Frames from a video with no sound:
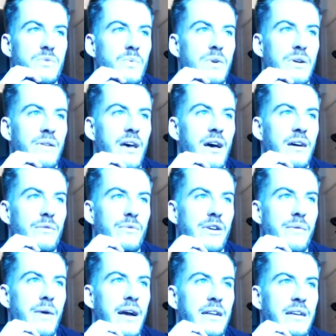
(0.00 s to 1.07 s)
will not
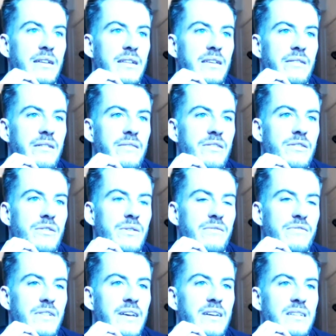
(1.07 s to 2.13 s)
rewrite it even if you do
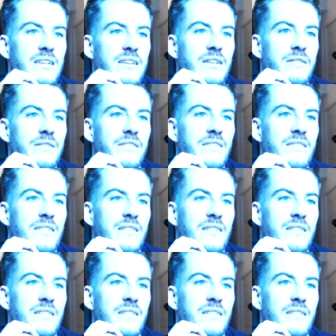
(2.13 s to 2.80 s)
it for no. like years